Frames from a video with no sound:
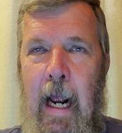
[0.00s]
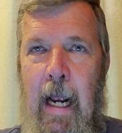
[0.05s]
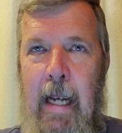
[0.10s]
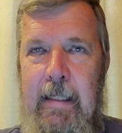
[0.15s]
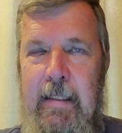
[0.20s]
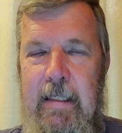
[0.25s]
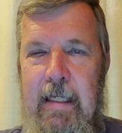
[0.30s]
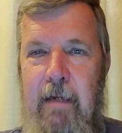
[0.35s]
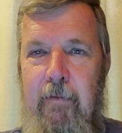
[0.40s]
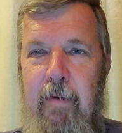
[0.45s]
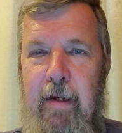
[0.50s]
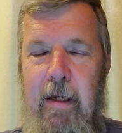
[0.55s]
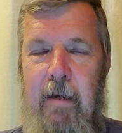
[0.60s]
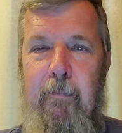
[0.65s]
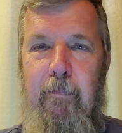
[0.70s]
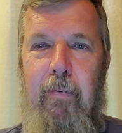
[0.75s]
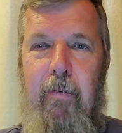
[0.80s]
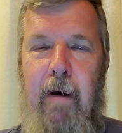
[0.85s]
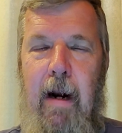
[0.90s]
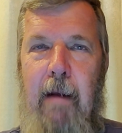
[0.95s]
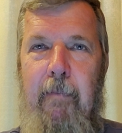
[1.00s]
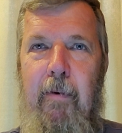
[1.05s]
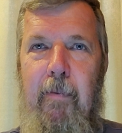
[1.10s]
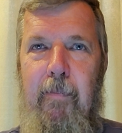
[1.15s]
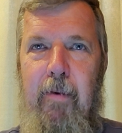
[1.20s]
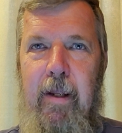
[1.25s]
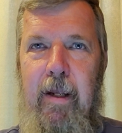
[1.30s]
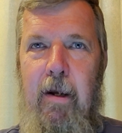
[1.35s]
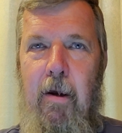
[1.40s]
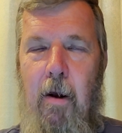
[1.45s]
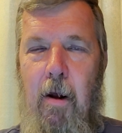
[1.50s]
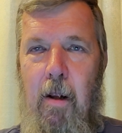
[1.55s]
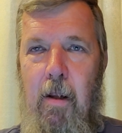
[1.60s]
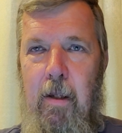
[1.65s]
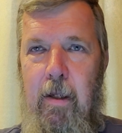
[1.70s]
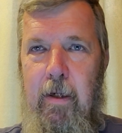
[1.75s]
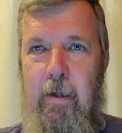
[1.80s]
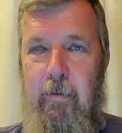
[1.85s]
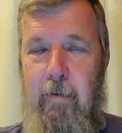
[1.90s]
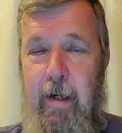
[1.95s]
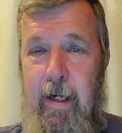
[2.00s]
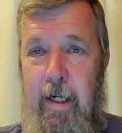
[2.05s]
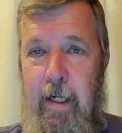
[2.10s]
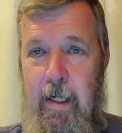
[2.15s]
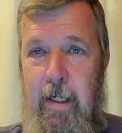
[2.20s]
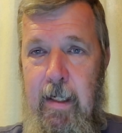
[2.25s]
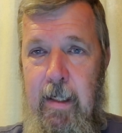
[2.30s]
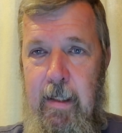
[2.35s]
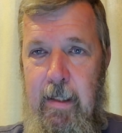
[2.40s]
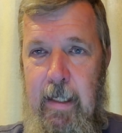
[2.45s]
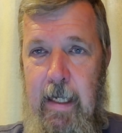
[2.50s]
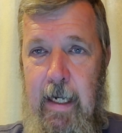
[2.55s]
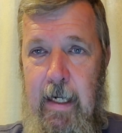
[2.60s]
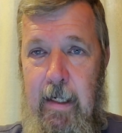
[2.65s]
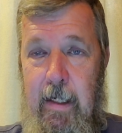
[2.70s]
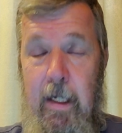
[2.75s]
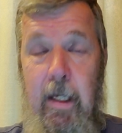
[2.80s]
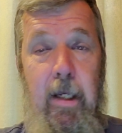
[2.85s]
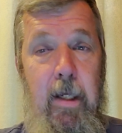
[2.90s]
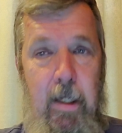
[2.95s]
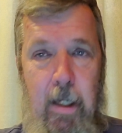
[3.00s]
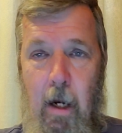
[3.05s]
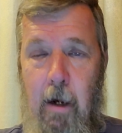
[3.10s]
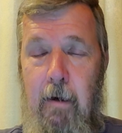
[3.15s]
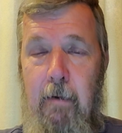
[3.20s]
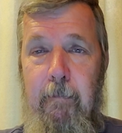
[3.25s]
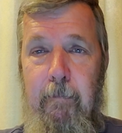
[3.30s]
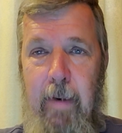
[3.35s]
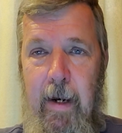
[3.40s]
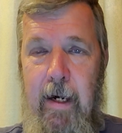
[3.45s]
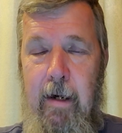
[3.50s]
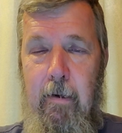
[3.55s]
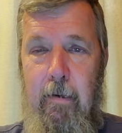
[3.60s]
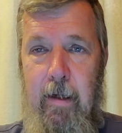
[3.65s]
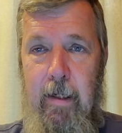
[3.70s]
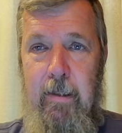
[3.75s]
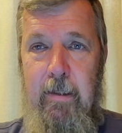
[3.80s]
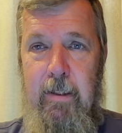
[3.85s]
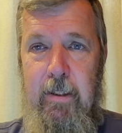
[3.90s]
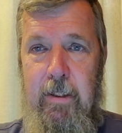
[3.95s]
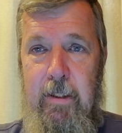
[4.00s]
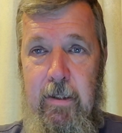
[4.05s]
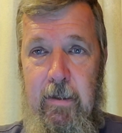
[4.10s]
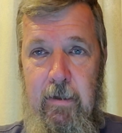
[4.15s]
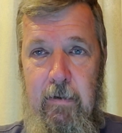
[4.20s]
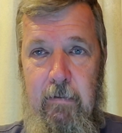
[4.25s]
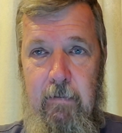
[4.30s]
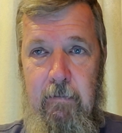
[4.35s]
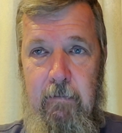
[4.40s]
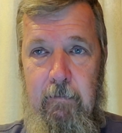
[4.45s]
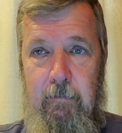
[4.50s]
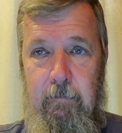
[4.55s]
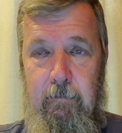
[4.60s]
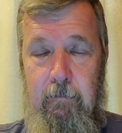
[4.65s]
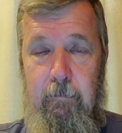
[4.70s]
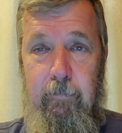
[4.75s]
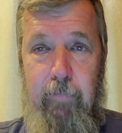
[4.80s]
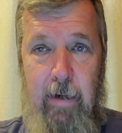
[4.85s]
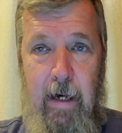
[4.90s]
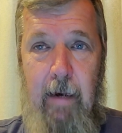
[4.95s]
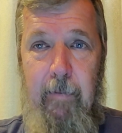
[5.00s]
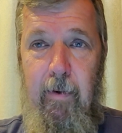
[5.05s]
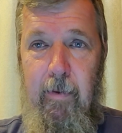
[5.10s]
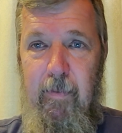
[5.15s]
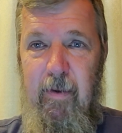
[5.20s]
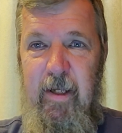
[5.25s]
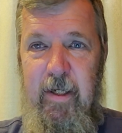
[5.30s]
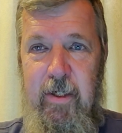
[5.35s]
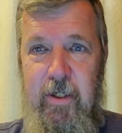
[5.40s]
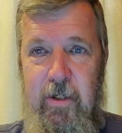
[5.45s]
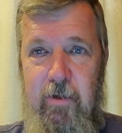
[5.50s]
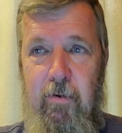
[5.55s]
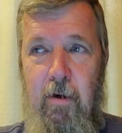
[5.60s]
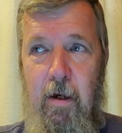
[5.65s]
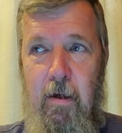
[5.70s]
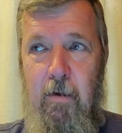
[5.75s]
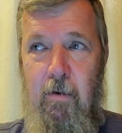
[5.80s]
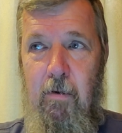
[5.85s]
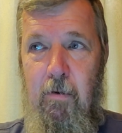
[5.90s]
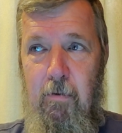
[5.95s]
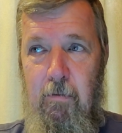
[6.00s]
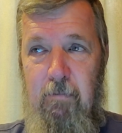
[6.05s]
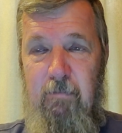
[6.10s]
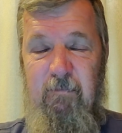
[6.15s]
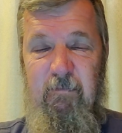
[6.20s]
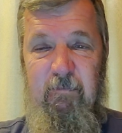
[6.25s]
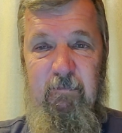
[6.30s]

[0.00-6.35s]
I'd say we can probably all agree that young parents probably struggle